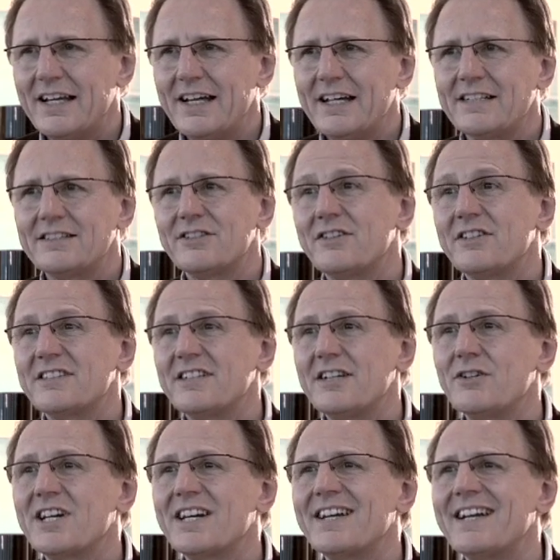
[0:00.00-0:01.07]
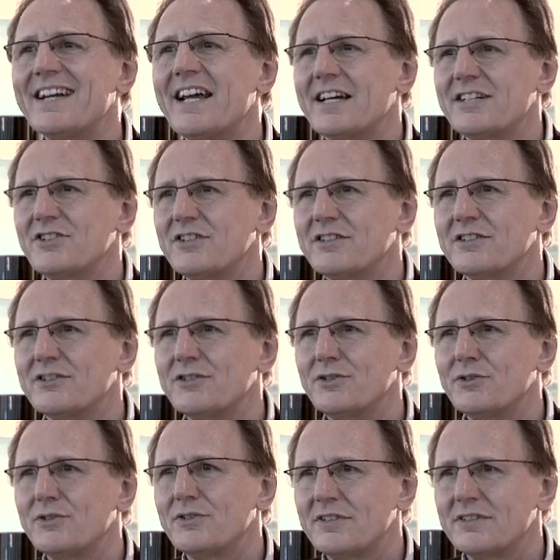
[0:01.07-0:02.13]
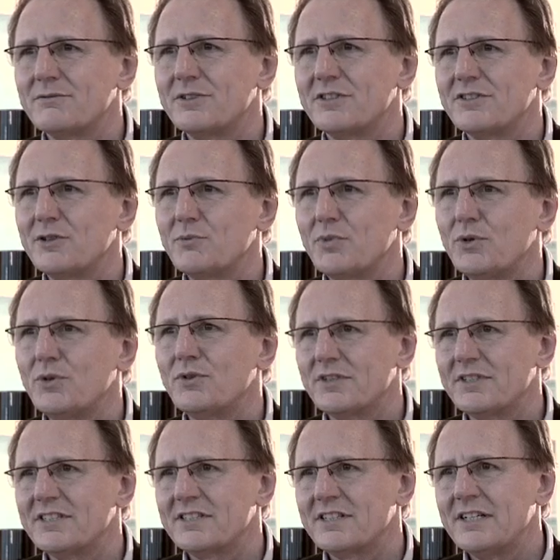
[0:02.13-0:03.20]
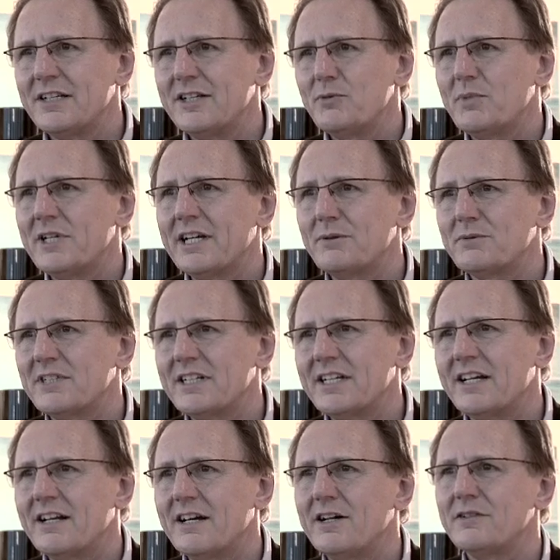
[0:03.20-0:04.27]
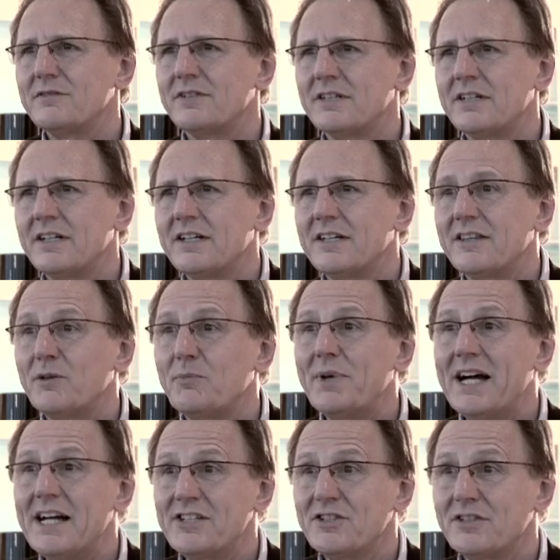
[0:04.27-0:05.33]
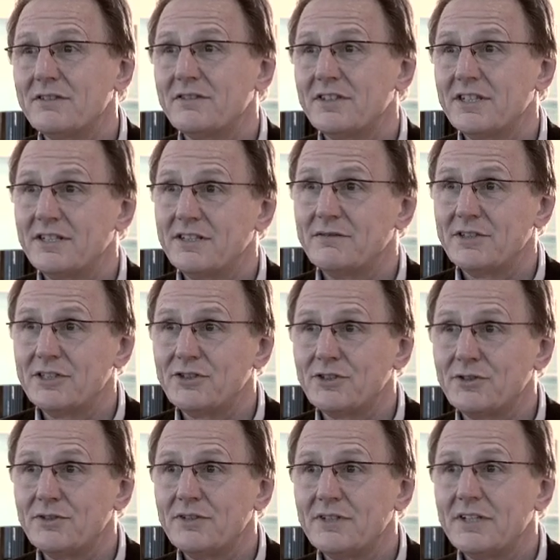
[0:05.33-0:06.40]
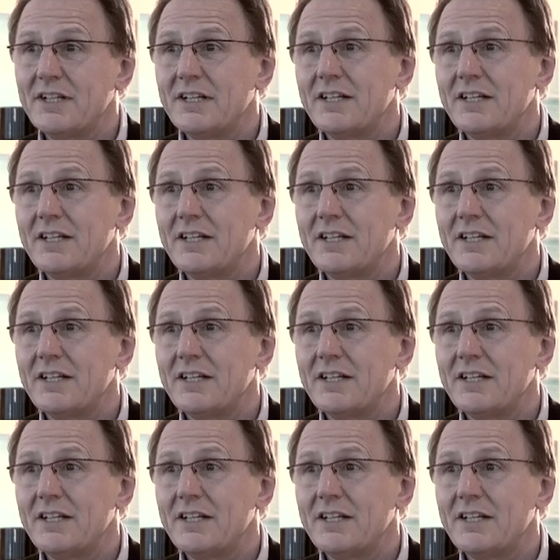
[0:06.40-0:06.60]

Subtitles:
And so there's no connection at all, and what's important is being able to get over the passion of the individual,